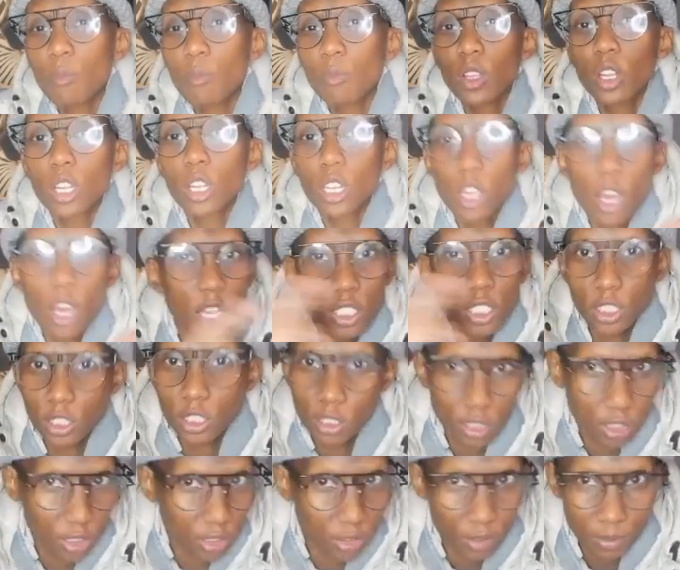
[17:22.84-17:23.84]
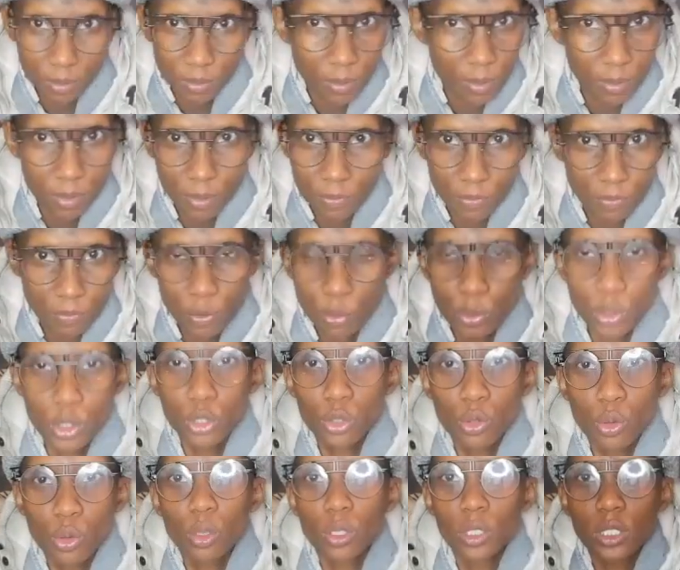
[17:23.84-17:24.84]
like, I'm the
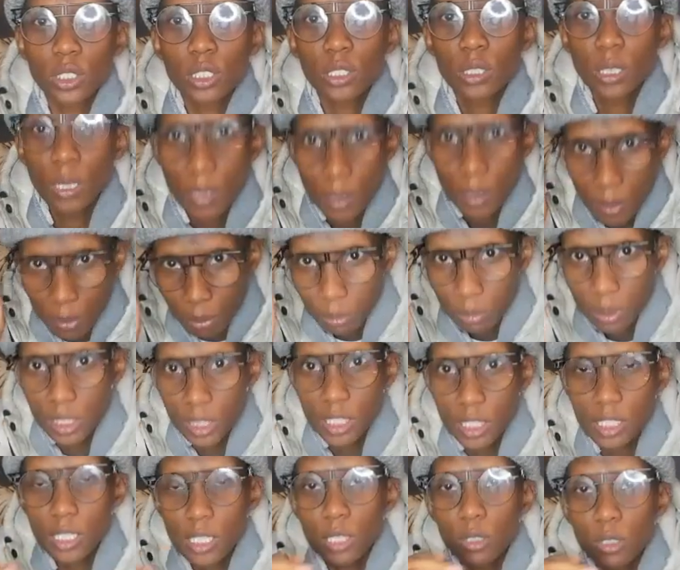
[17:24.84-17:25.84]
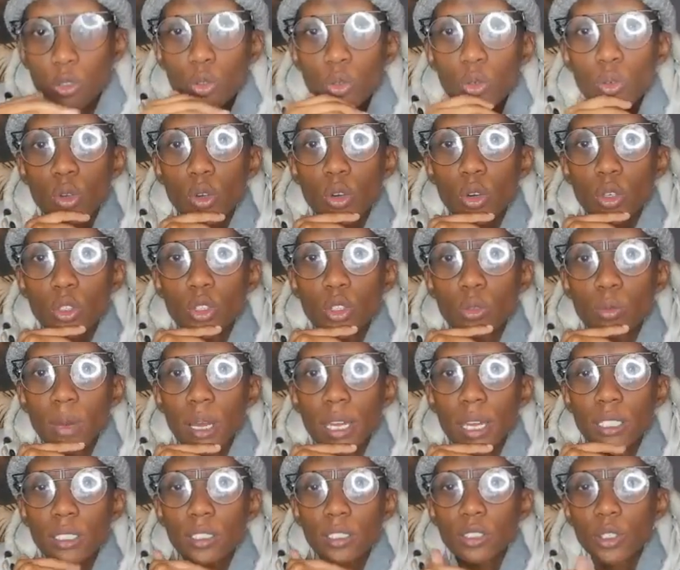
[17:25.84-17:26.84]
last resort,
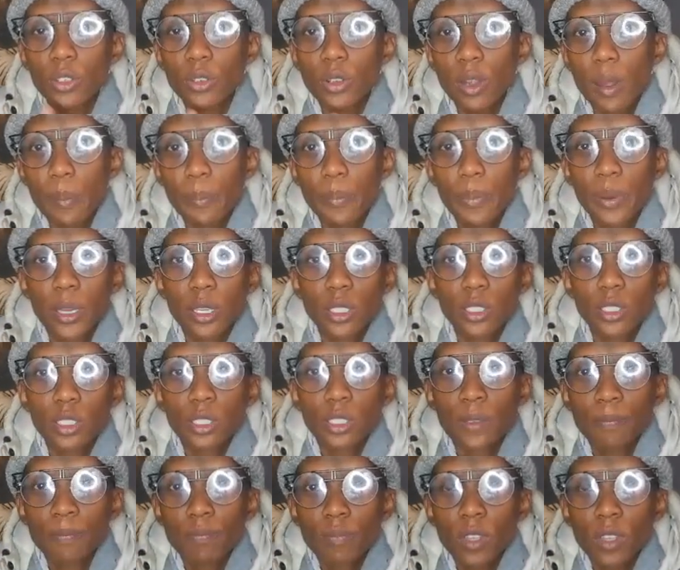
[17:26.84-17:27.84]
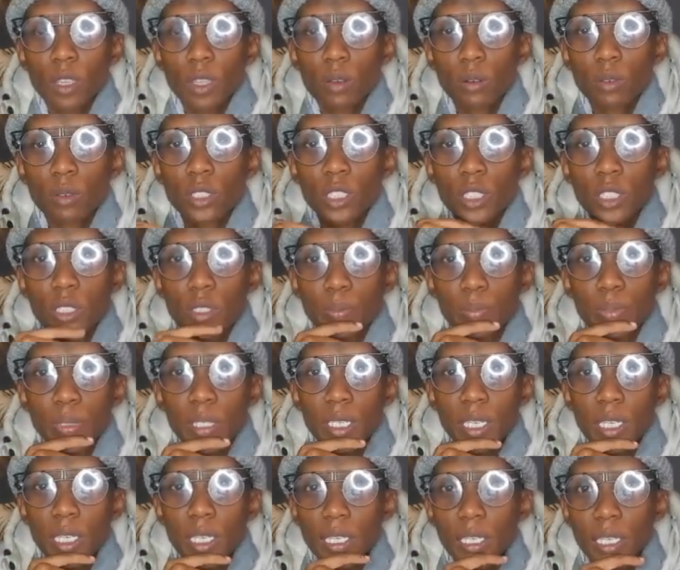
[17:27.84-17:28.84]
please do go to my Instagram
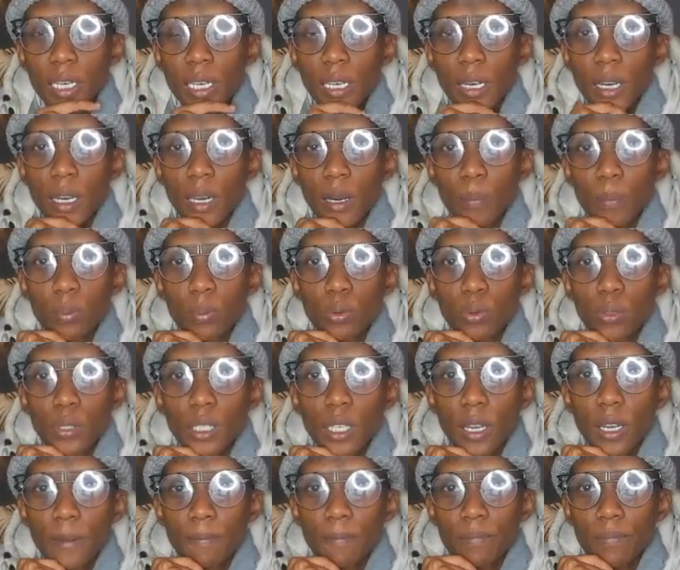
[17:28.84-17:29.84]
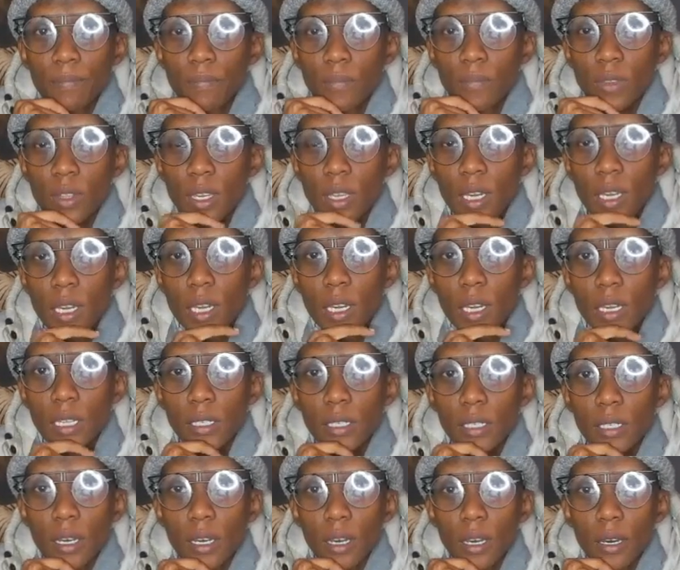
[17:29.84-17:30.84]
page, which is BA
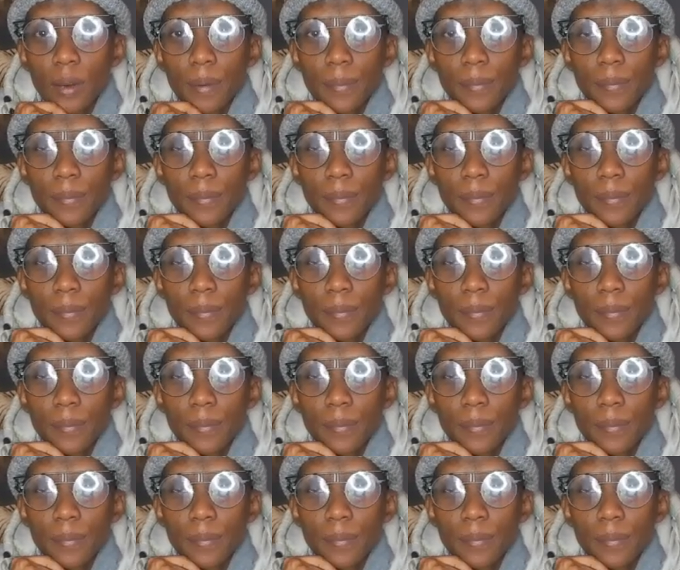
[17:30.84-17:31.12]
Pusha,